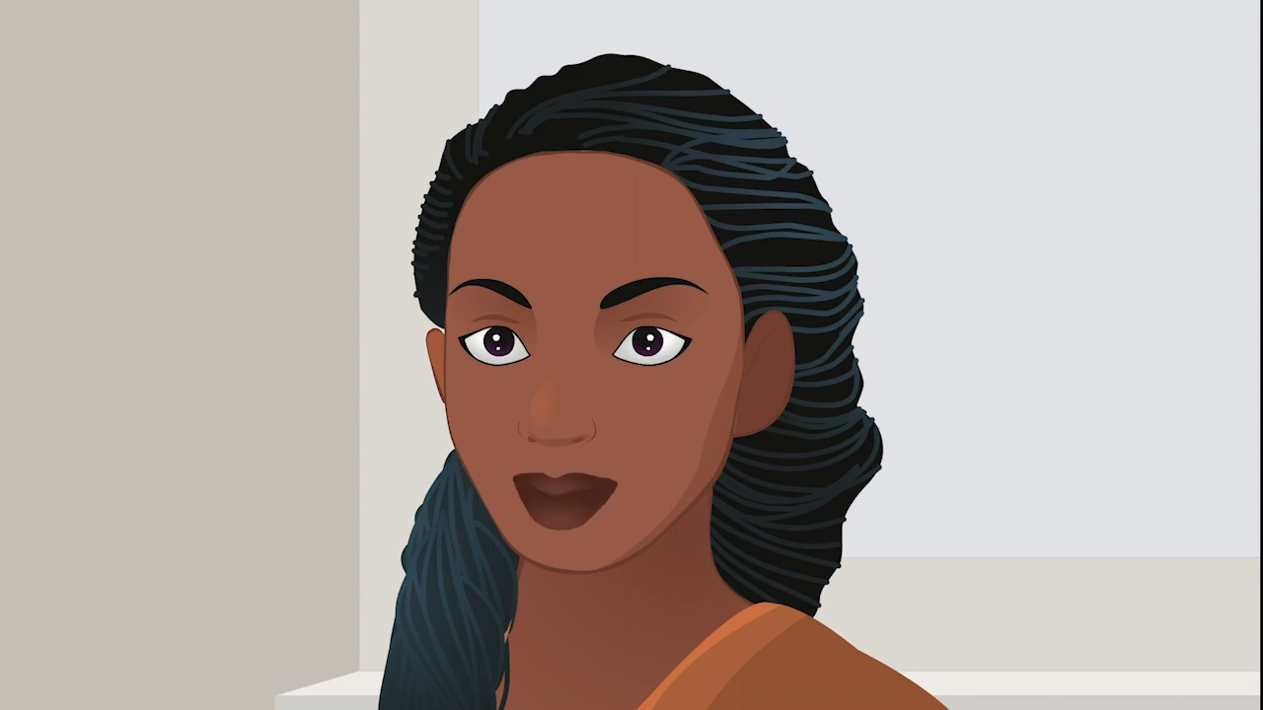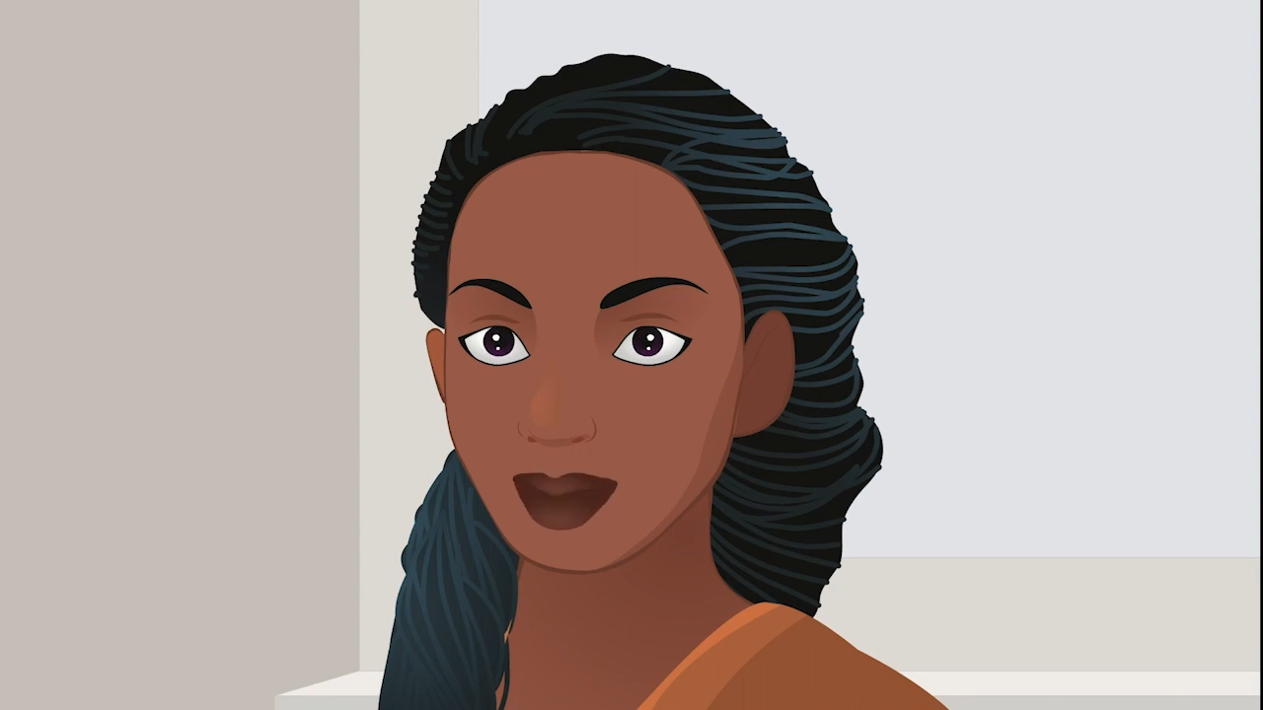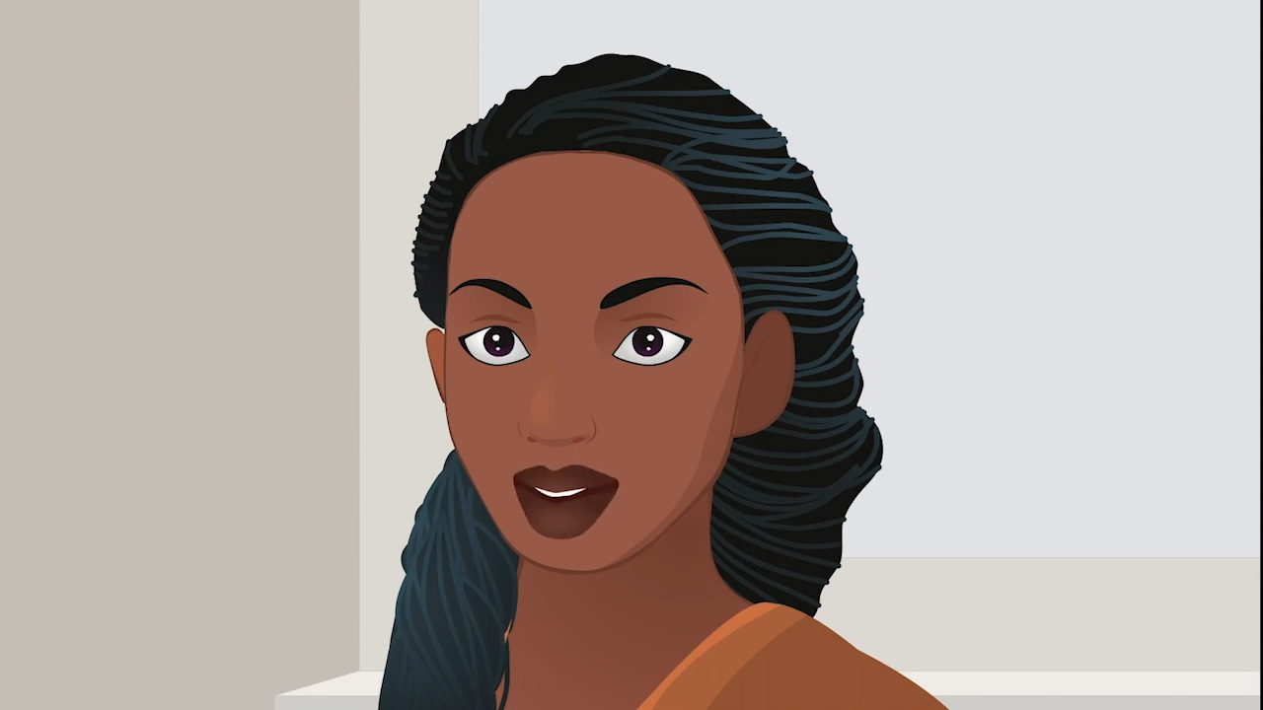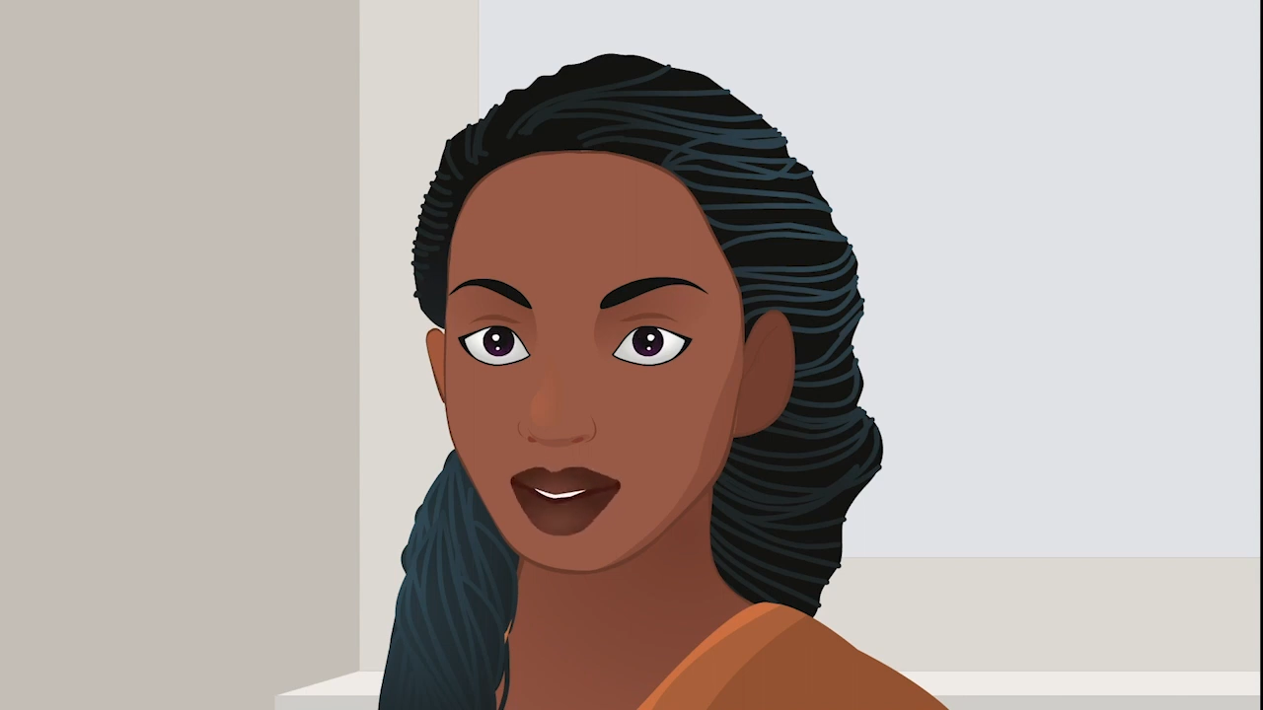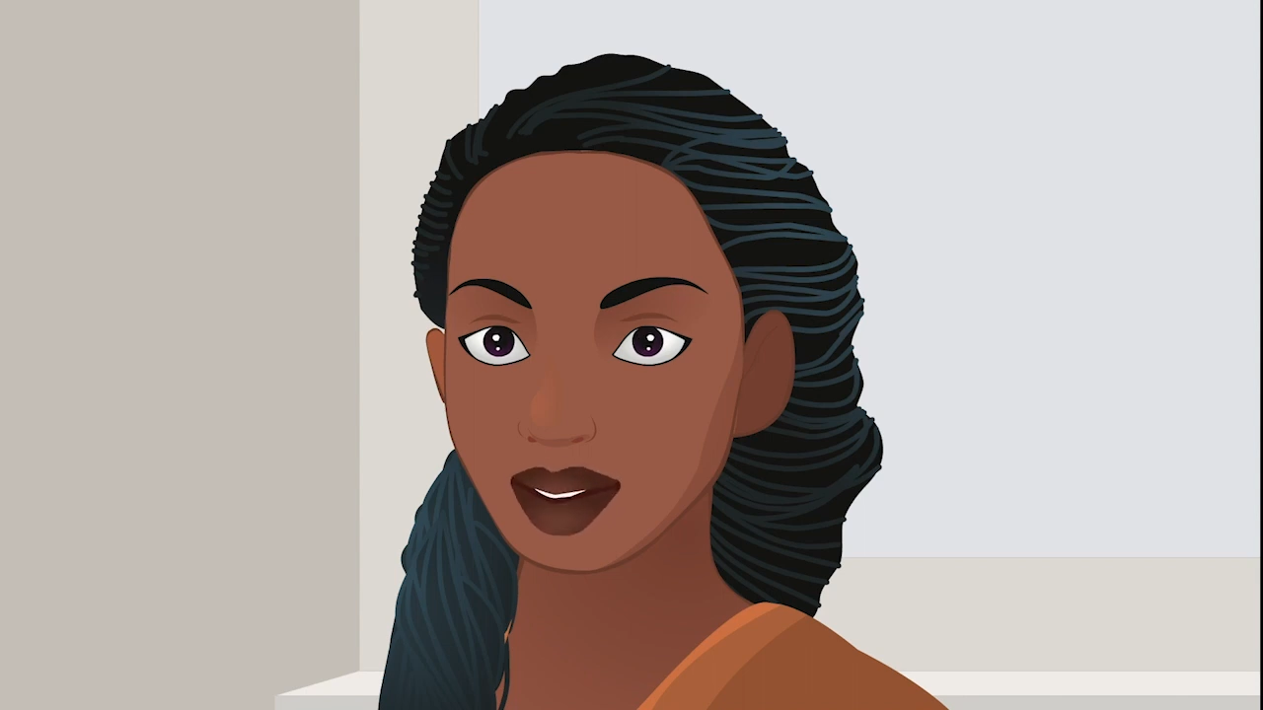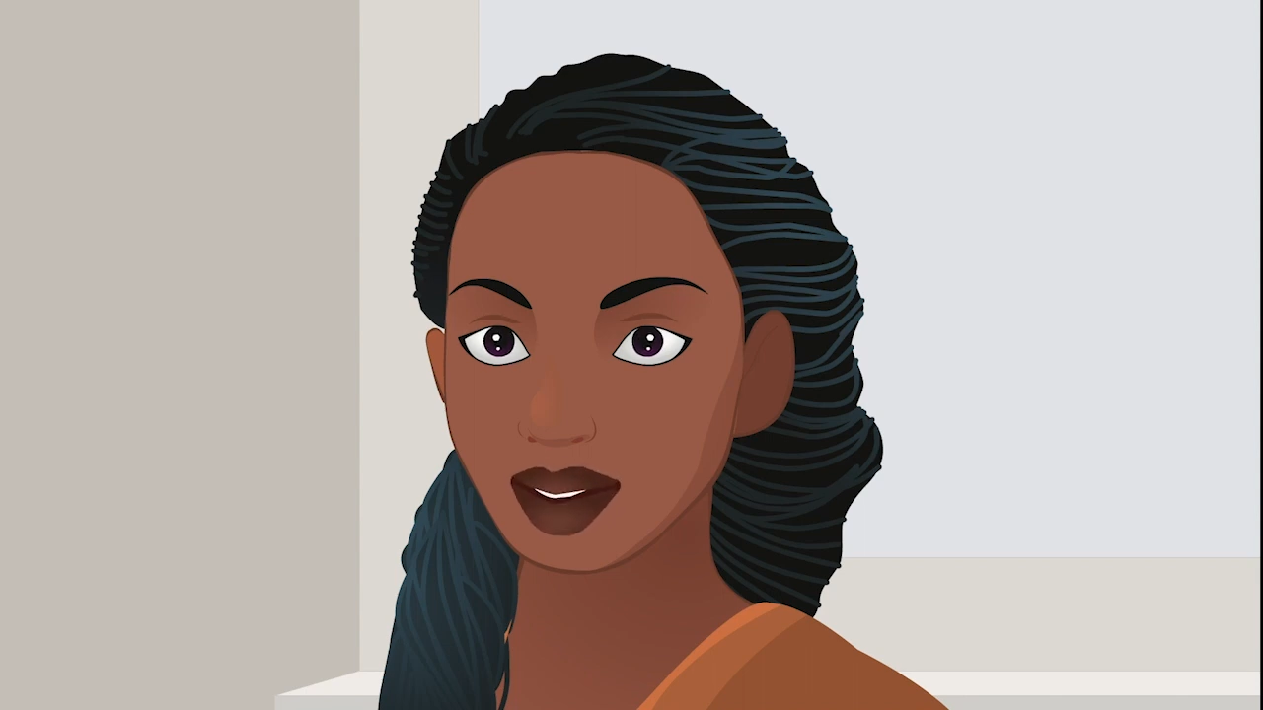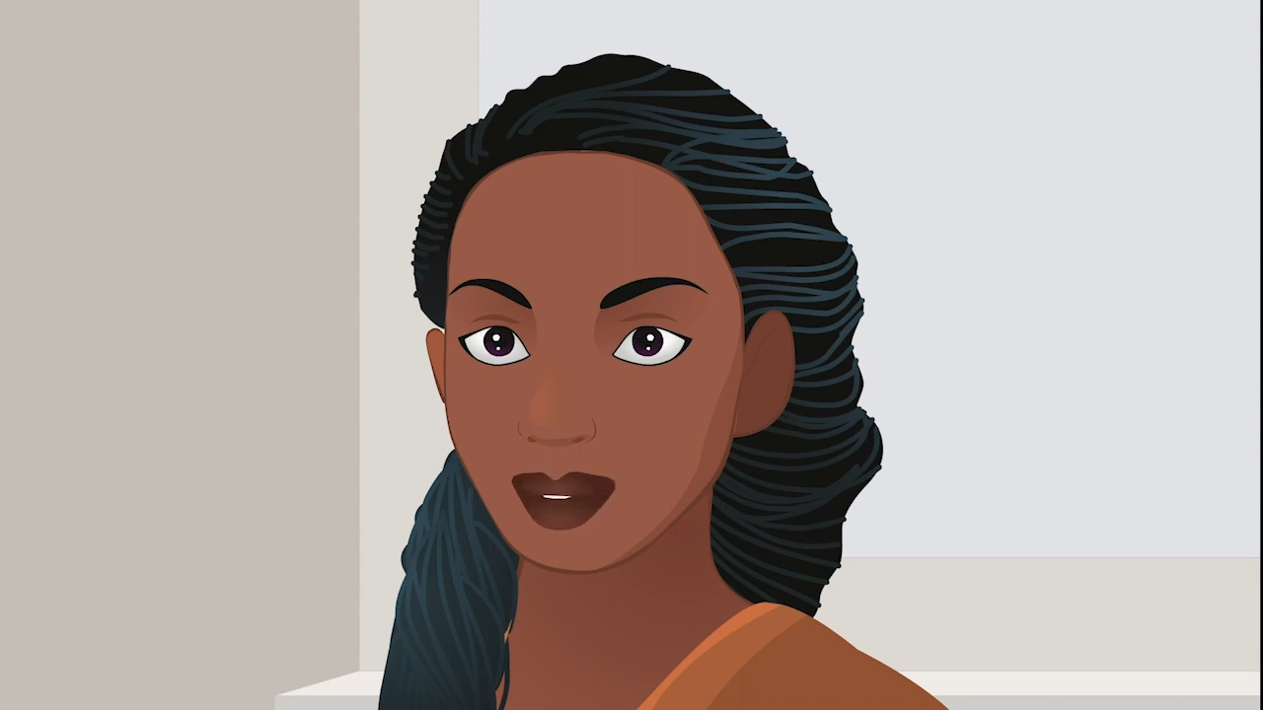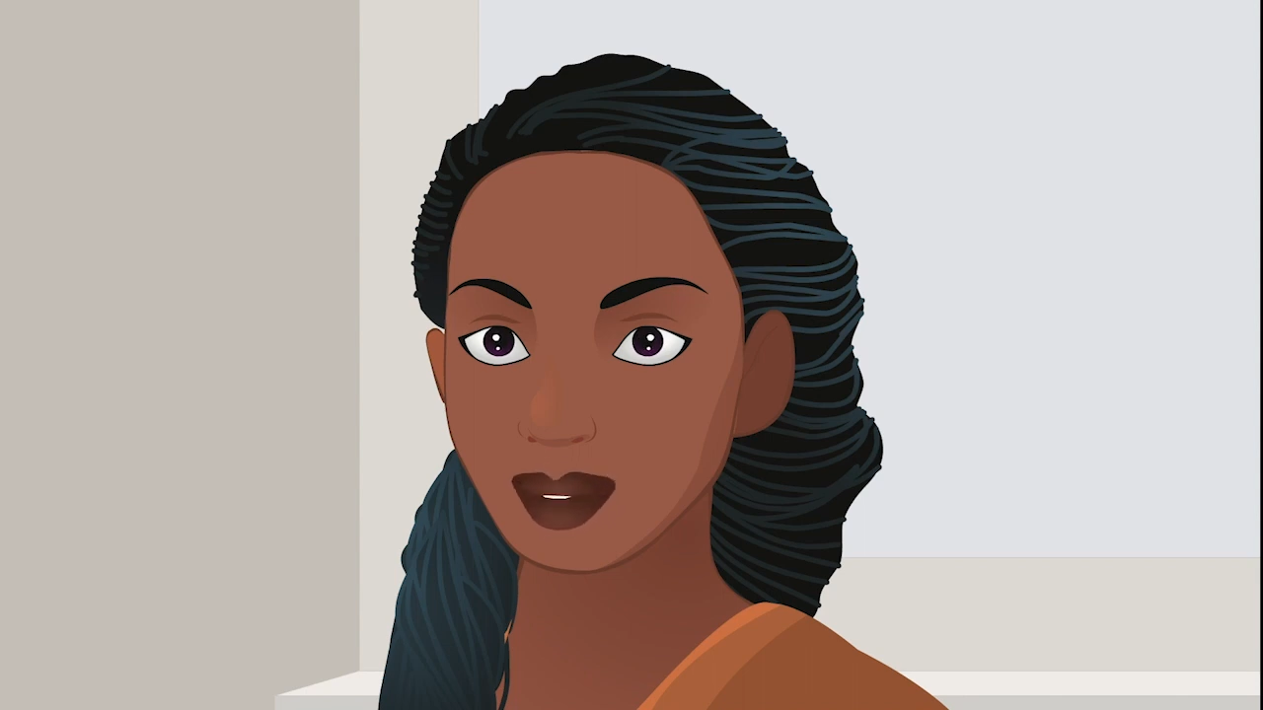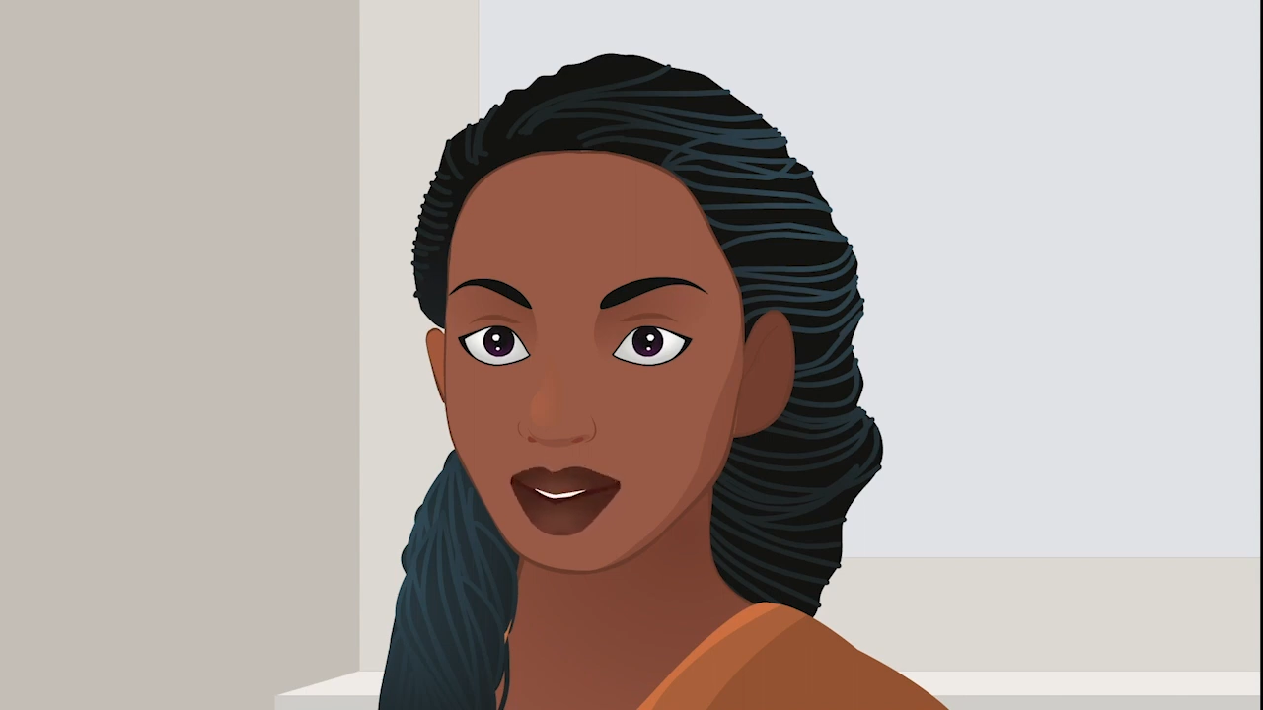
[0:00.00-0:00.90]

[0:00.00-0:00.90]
the lower rates on